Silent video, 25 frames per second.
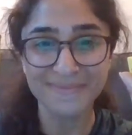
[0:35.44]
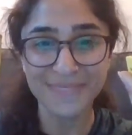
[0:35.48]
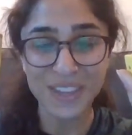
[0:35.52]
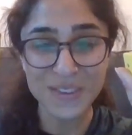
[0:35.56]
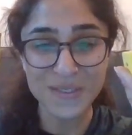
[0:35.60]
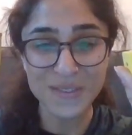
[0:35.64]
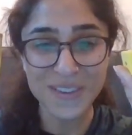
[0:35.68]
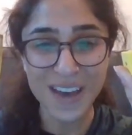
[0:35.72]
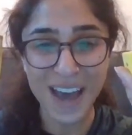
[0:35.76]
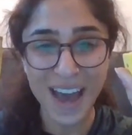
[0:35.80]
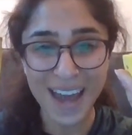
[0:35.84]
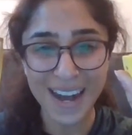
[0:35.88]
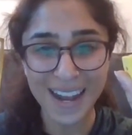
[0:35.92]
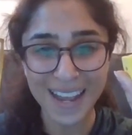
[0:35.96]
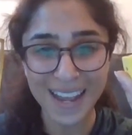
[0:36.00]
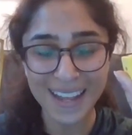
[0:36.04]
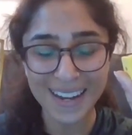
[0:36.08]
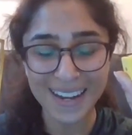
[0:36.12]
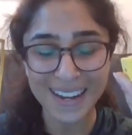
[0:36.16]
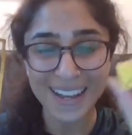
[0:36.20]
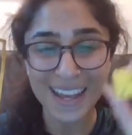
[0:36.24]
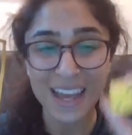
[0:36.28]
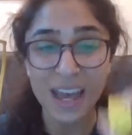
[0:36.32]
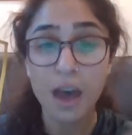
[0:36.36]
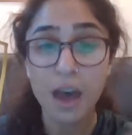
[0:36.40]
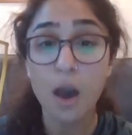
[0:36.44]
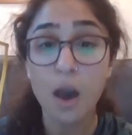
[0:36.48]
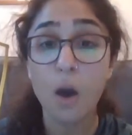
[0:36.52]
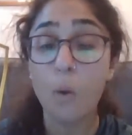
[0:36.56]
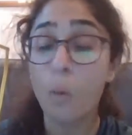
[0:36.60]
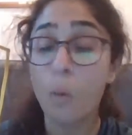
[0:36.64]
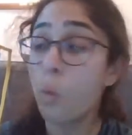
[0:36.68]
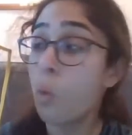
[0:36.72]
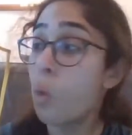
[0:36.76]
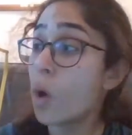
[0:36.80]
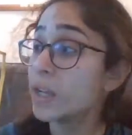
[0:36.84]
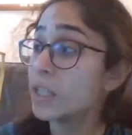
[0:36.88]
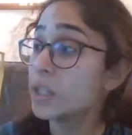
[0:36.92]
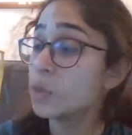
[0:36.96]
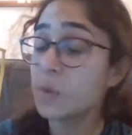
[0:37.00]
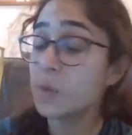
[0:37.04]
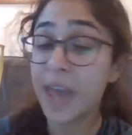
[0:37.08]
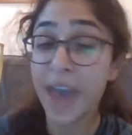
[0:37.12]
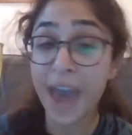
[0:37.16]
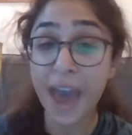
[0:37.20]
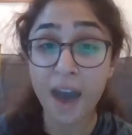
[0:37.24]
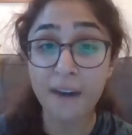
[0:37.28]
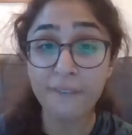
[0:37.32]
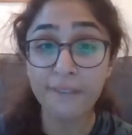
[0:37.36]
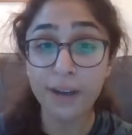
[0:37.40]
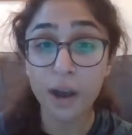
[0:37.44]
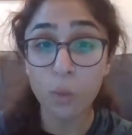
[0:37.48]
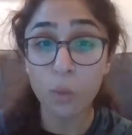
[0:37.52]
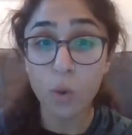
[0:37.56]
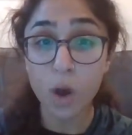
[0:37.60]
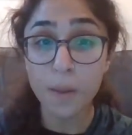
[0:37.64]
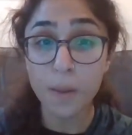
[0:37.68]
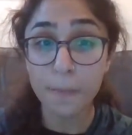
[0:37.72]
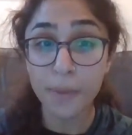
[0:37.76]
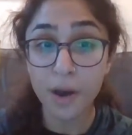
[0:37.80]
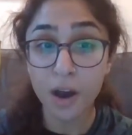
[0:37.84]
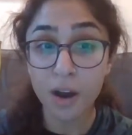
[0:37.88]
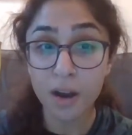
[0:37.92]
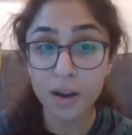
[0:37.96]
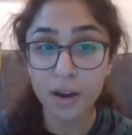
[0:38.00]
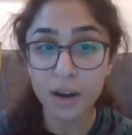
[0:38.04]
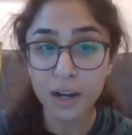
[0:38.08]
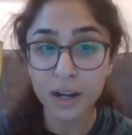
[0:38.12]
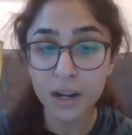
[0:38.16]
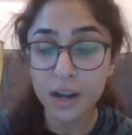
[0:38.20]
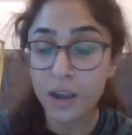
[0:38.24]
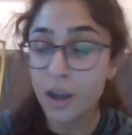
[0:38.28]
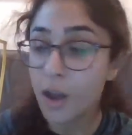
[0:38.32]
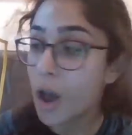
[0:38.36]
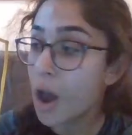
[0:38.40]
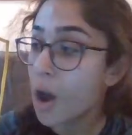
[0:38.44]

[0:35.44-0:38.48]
You got it. Once we have our one part,